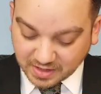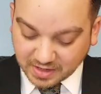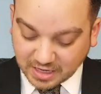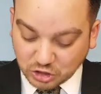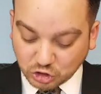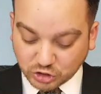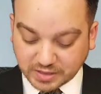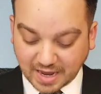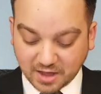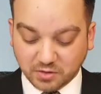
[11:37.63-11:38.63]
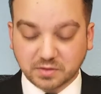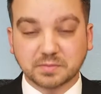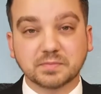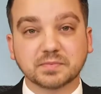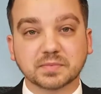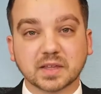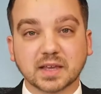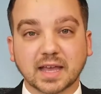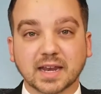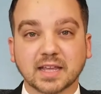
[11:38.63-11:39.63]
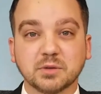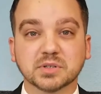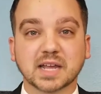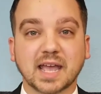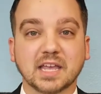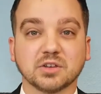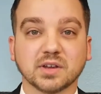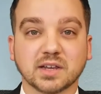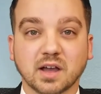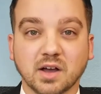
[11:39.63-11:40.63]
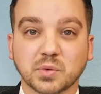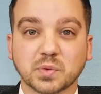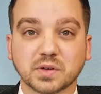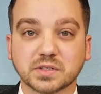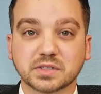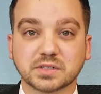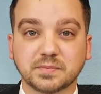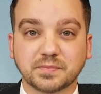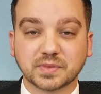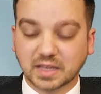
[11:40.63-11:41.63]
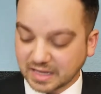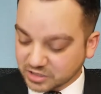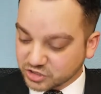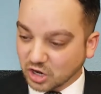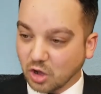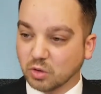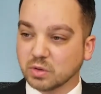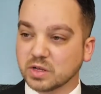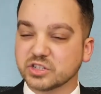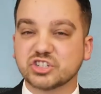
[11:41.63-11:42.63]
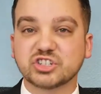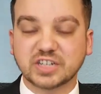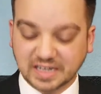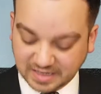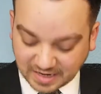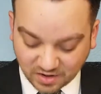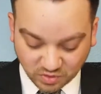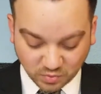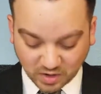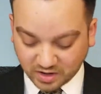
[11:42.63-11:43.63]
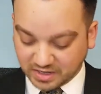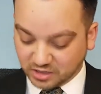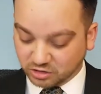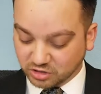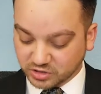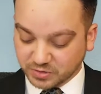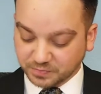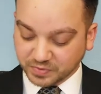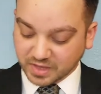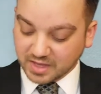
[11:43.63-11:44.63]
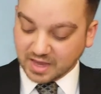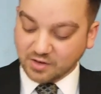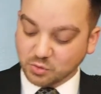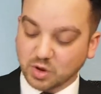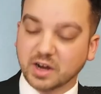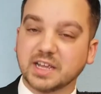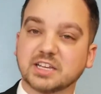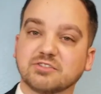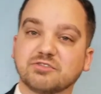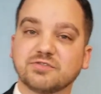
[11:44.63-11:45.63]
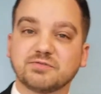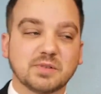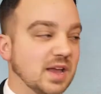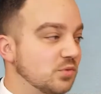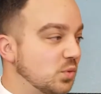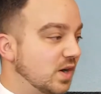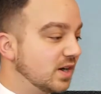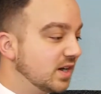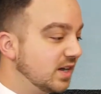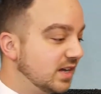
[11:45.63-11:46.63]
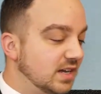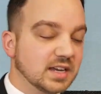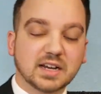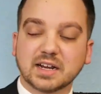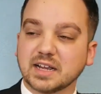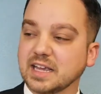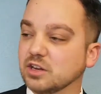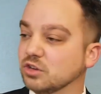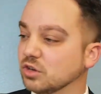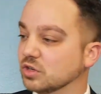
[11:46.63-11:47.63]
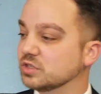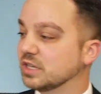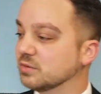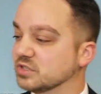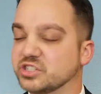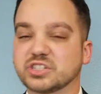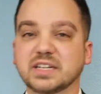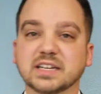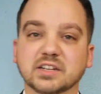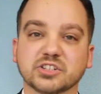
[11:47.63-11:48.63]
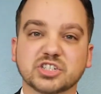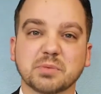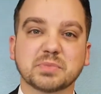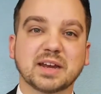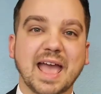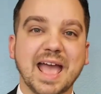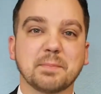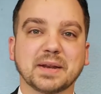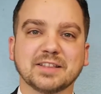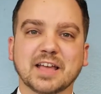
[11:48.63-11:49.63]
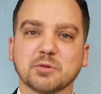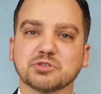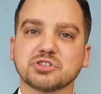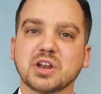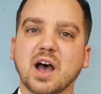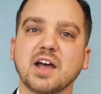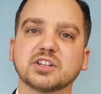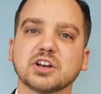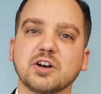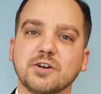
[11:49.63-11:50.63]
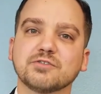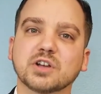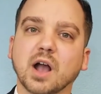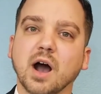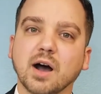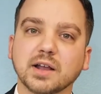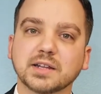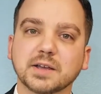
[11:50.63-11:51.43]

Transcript: He looked down and he was angry, God was. He saw sin everywhere he looked. Everywhere he could everywhere he looked, there was sin, something happening that was not of God.